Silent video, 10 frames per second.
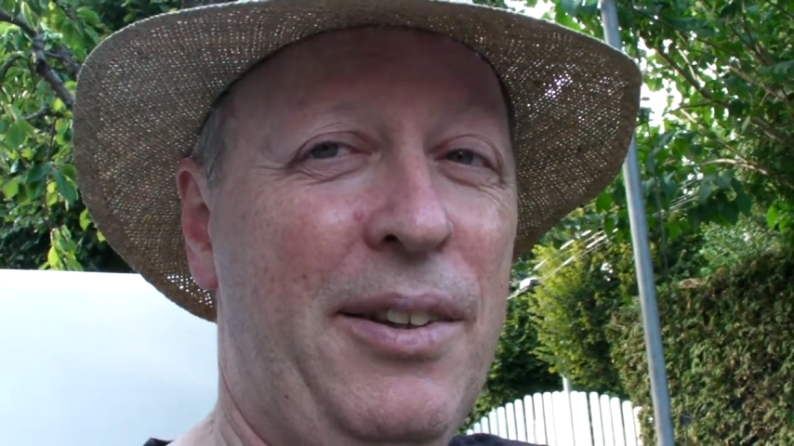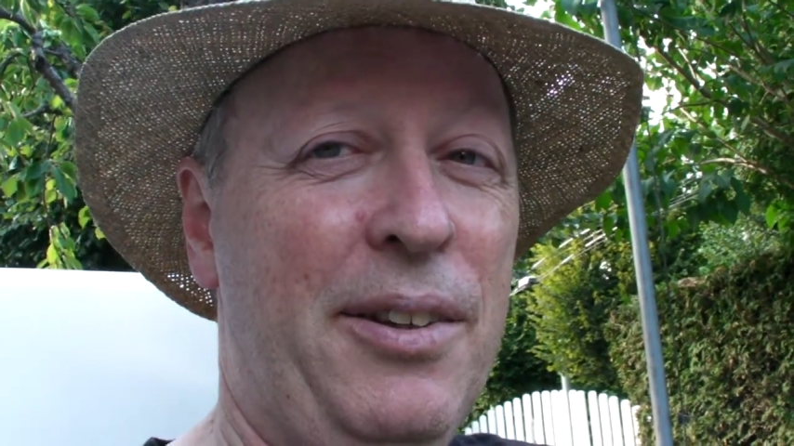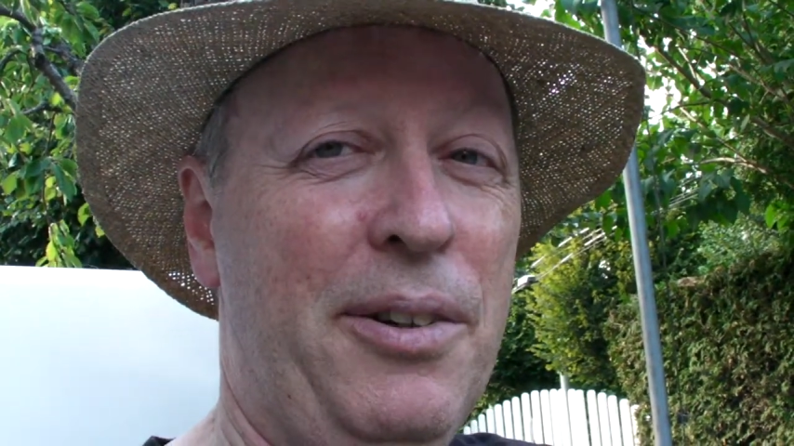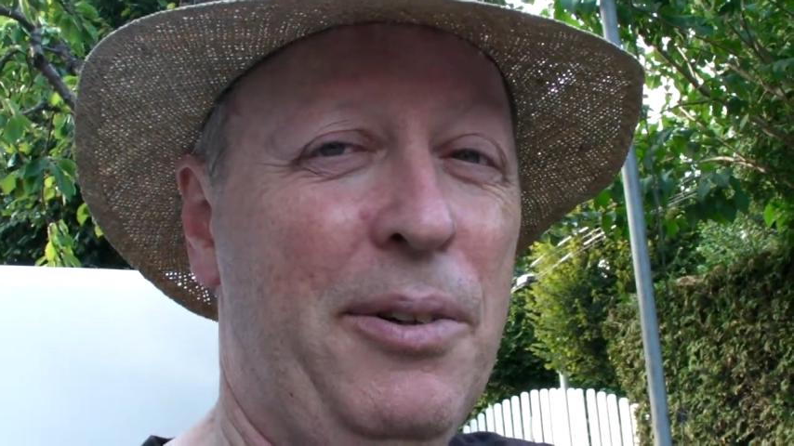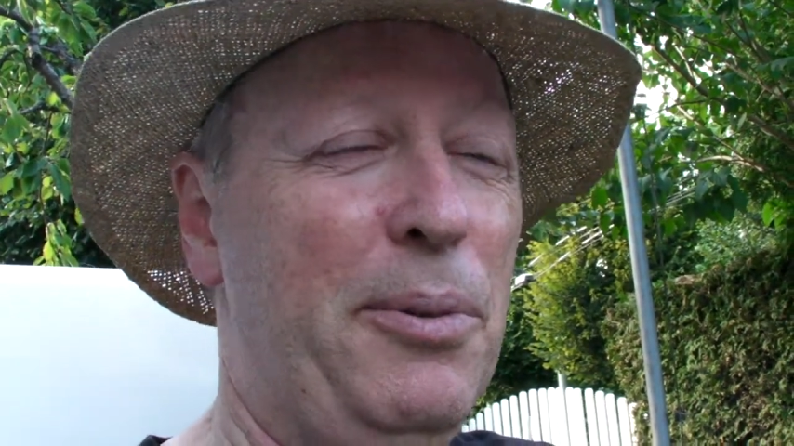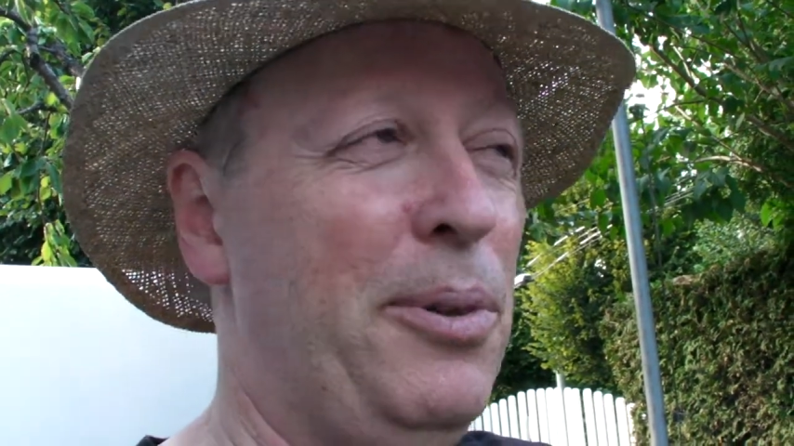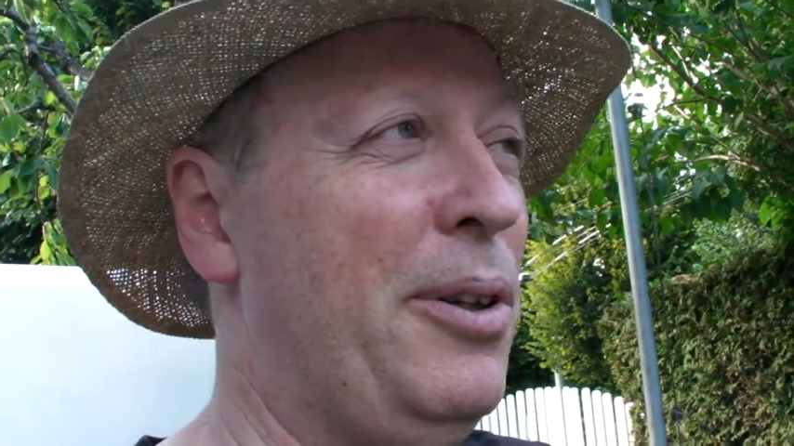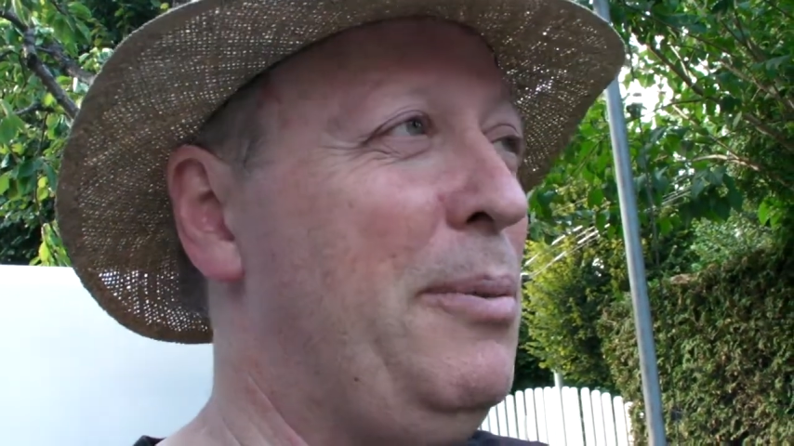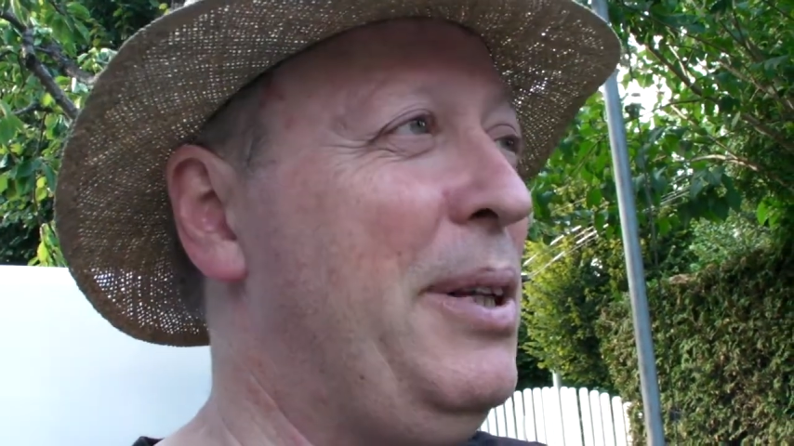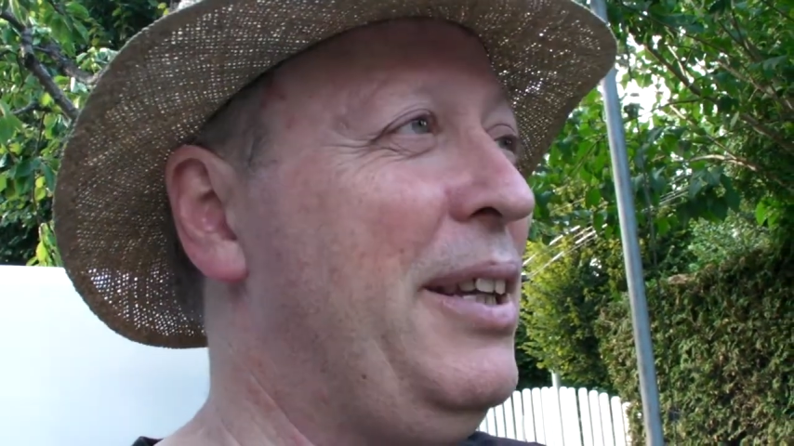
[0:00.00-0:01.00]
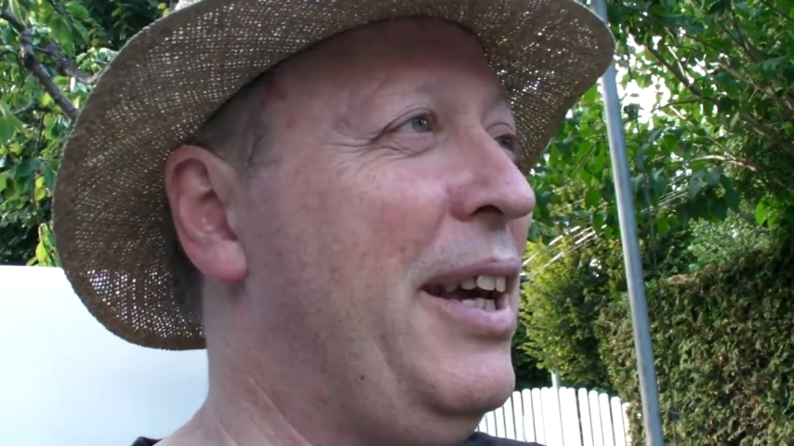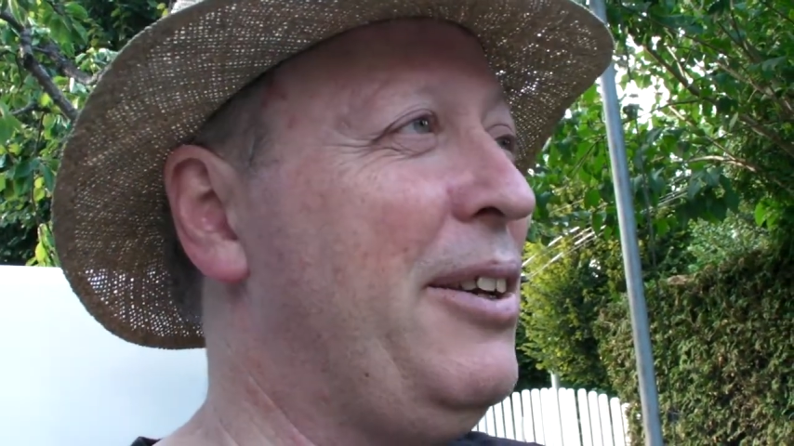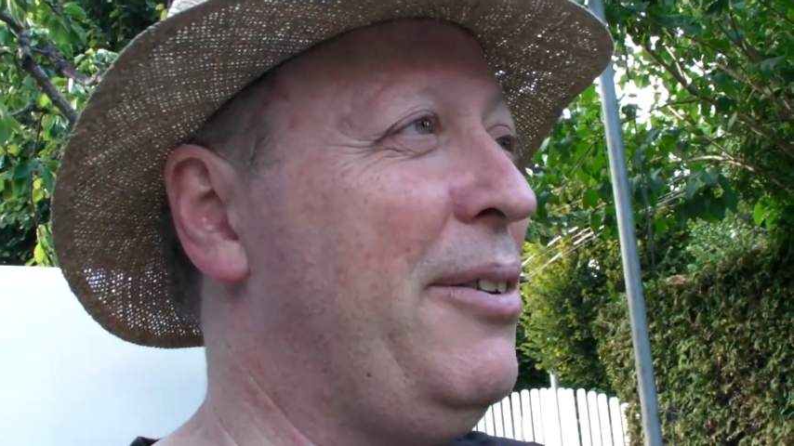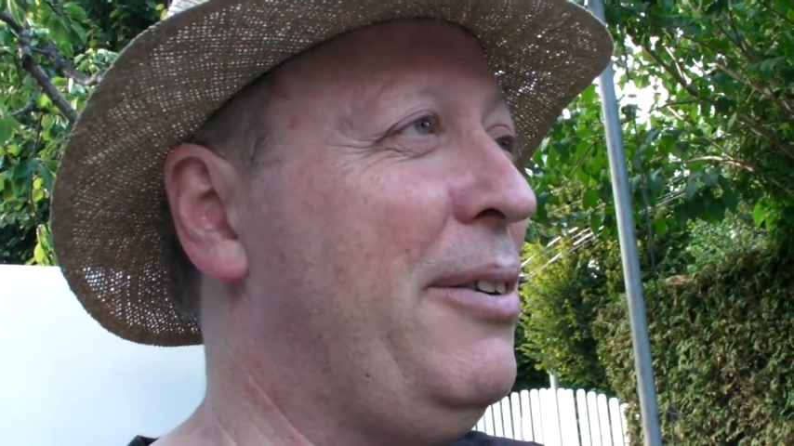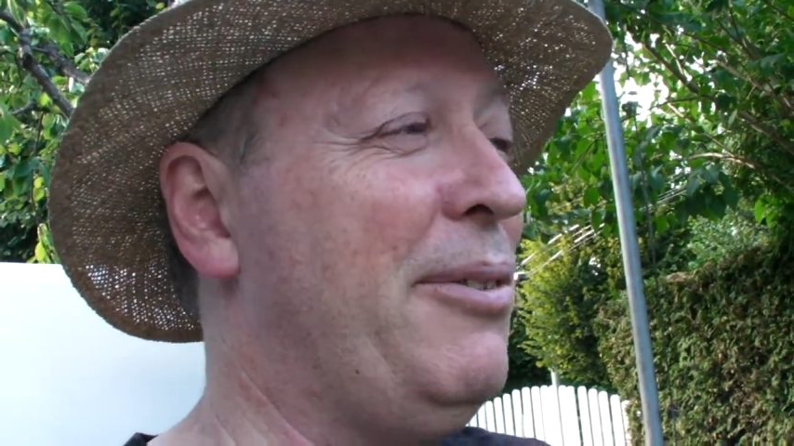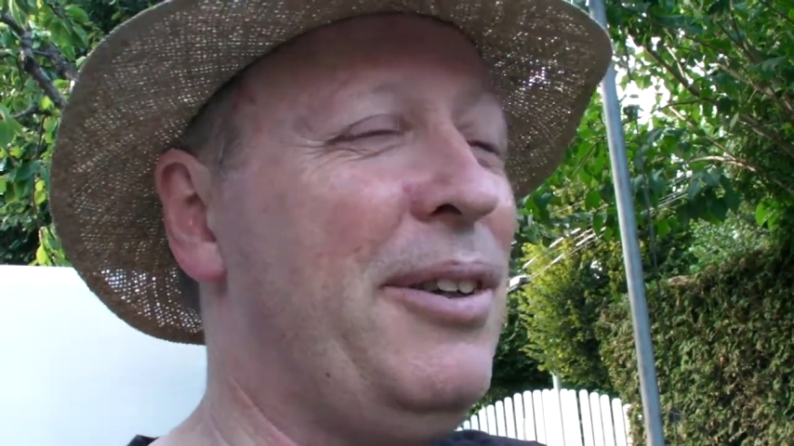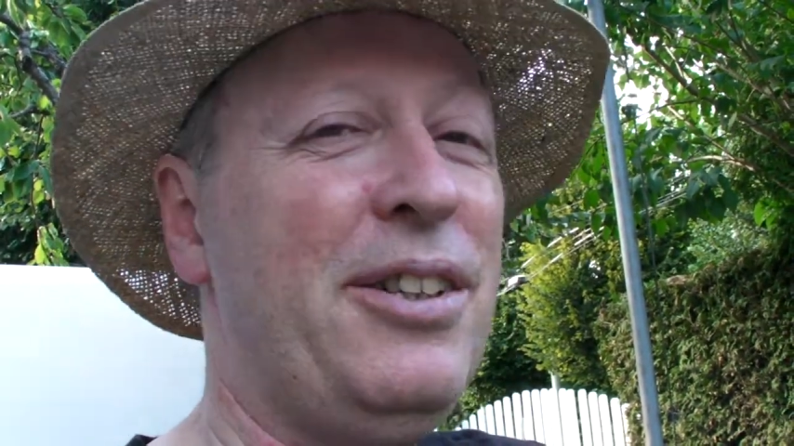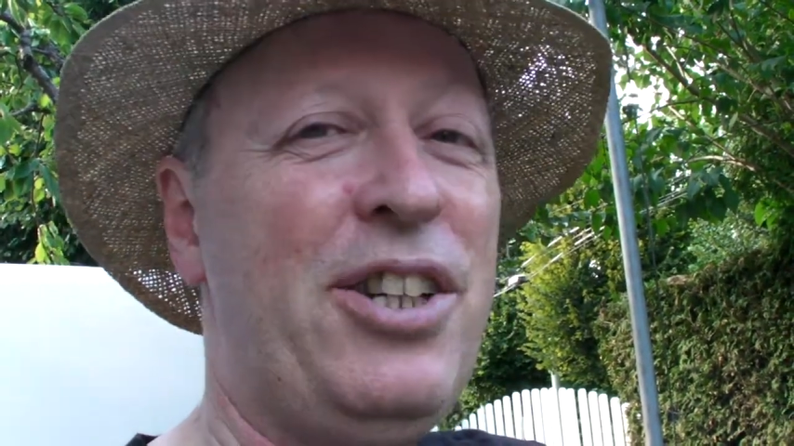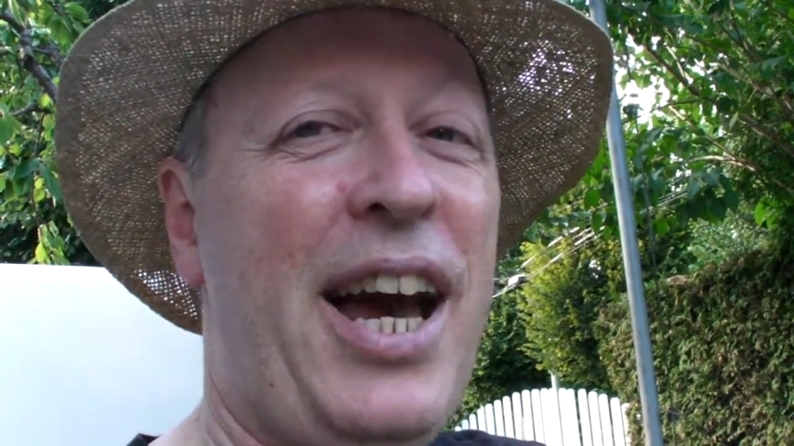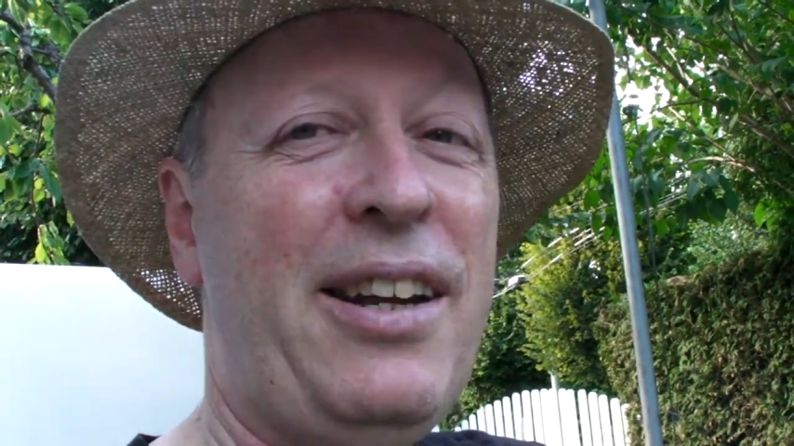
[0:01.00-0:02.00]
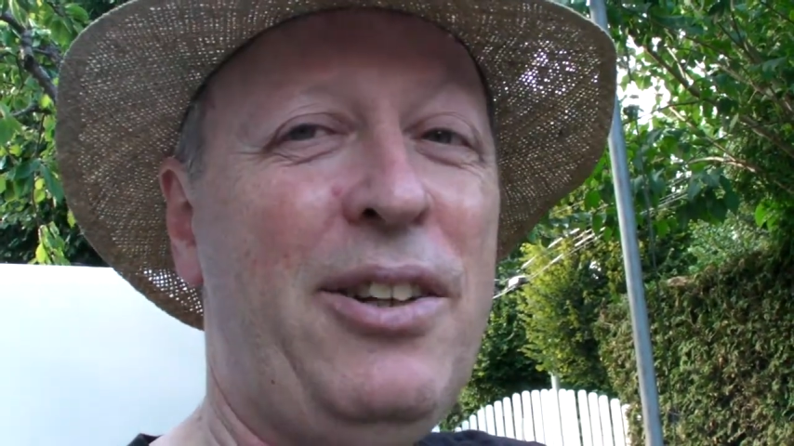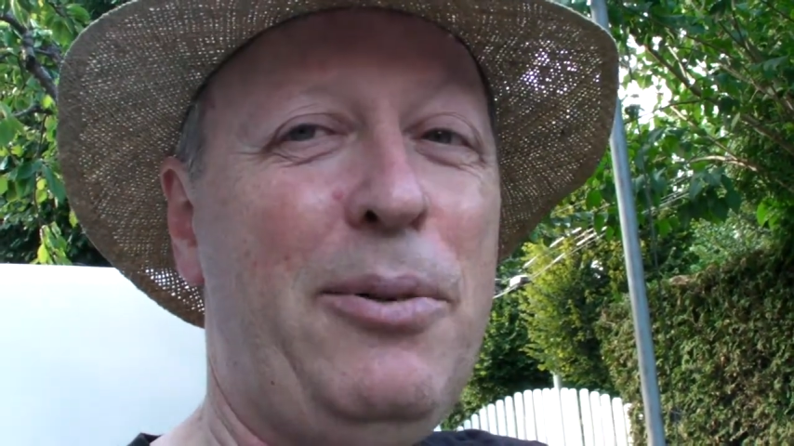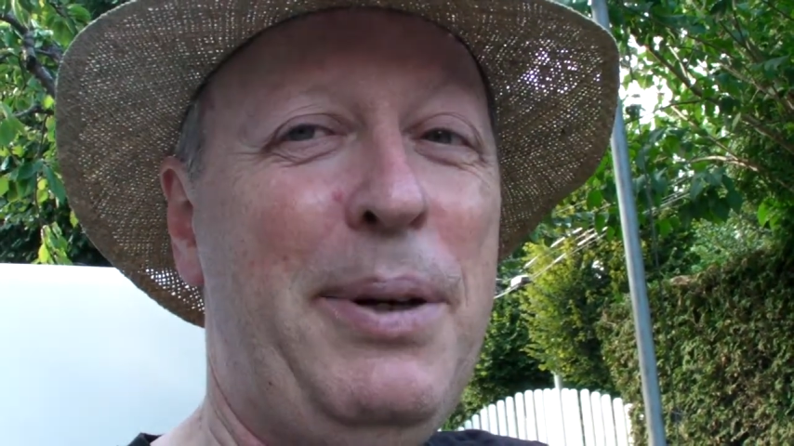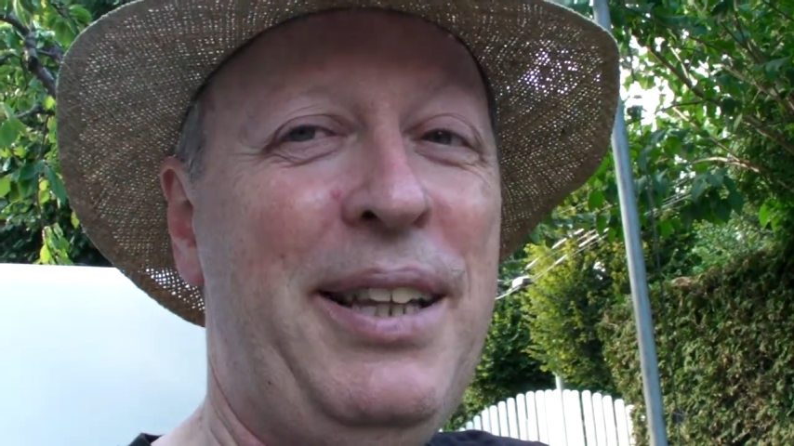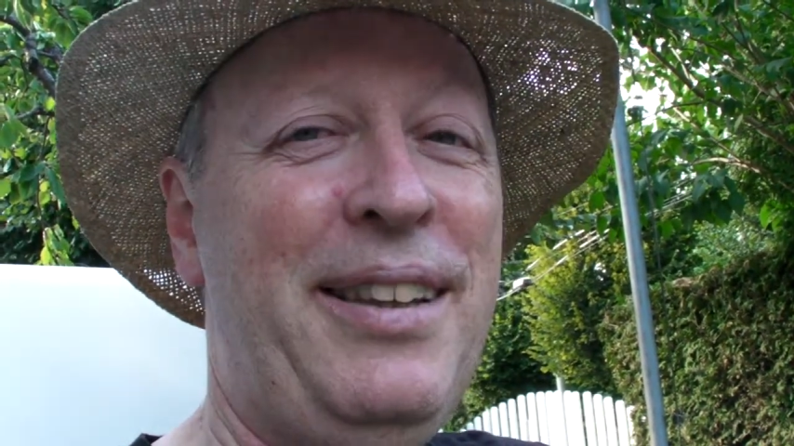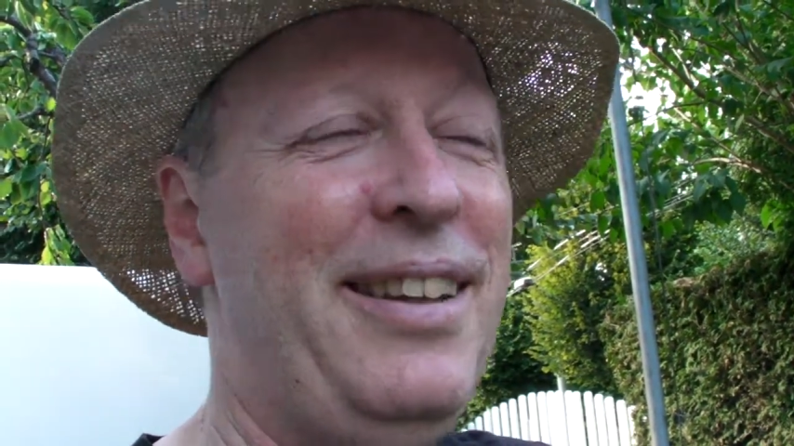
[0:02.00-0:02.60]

we're going to be together and we're going to chat a little bit.